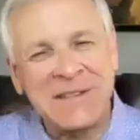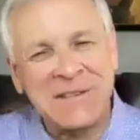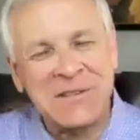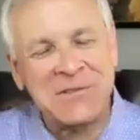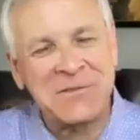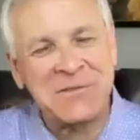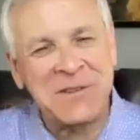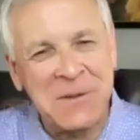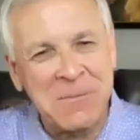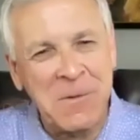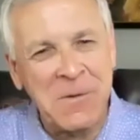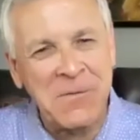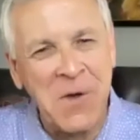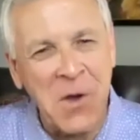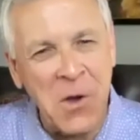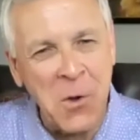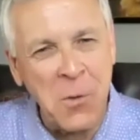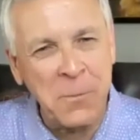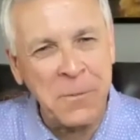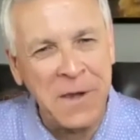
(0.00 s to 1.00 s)
had this dream
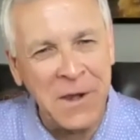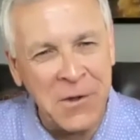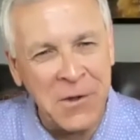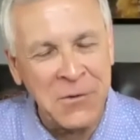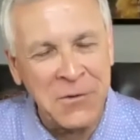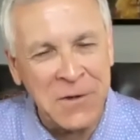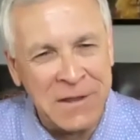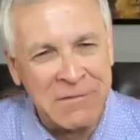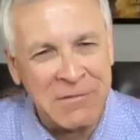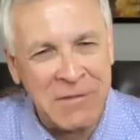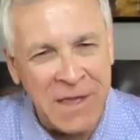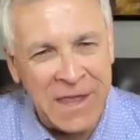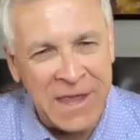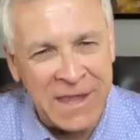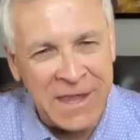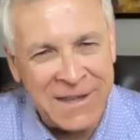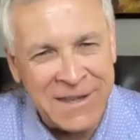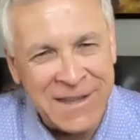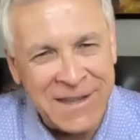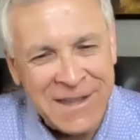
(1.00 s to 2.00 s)
of own, owning
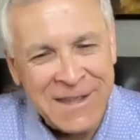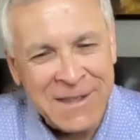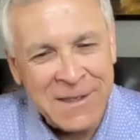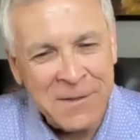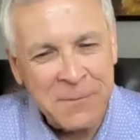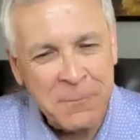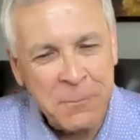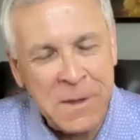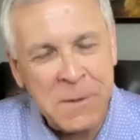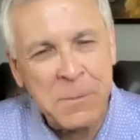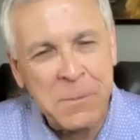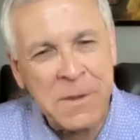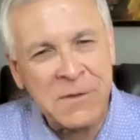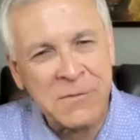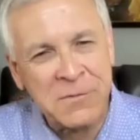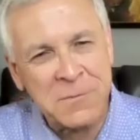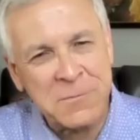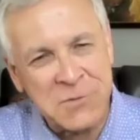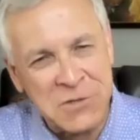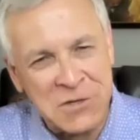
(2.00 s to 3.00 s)
land. Me
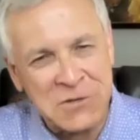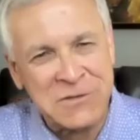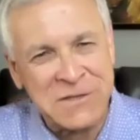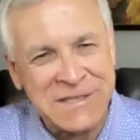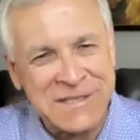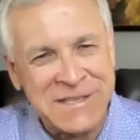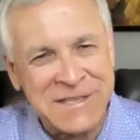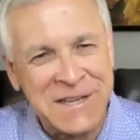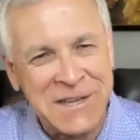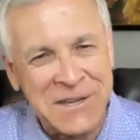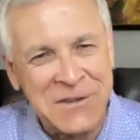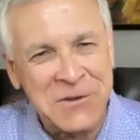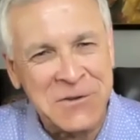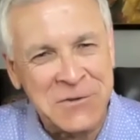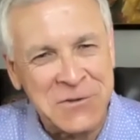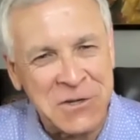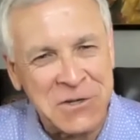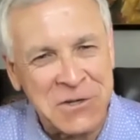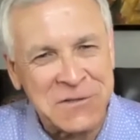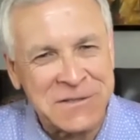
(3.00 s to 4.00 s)
being from Jersey City,
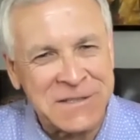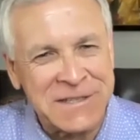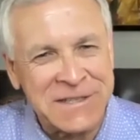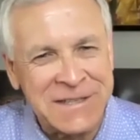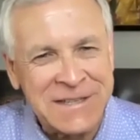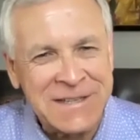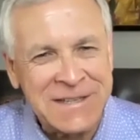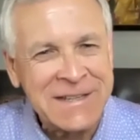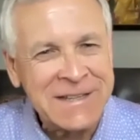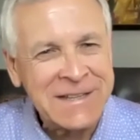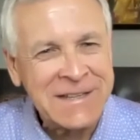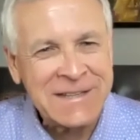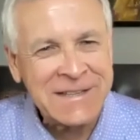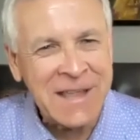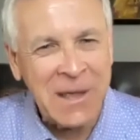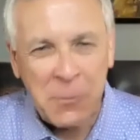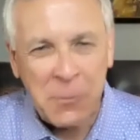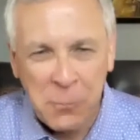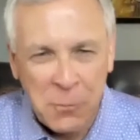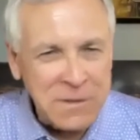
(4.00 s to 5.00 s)
New Jersey,
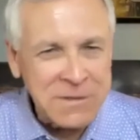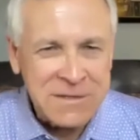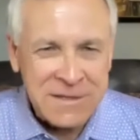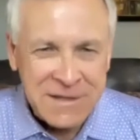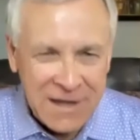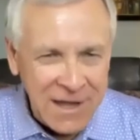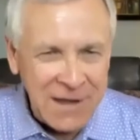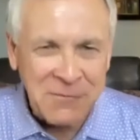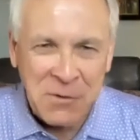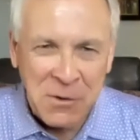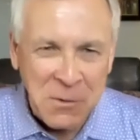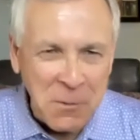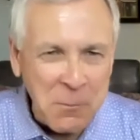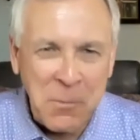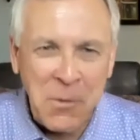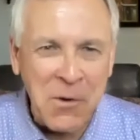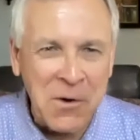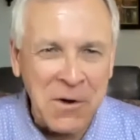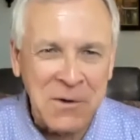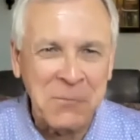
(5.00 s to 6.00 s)
that wasn't ever
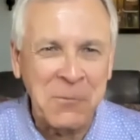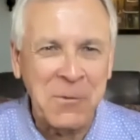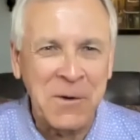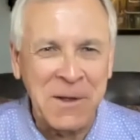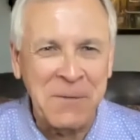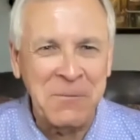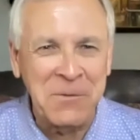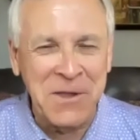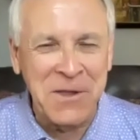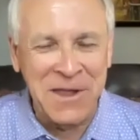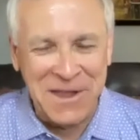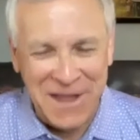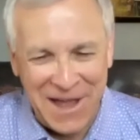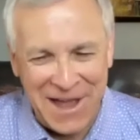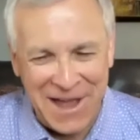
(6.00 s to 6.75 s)
a part of what I'm,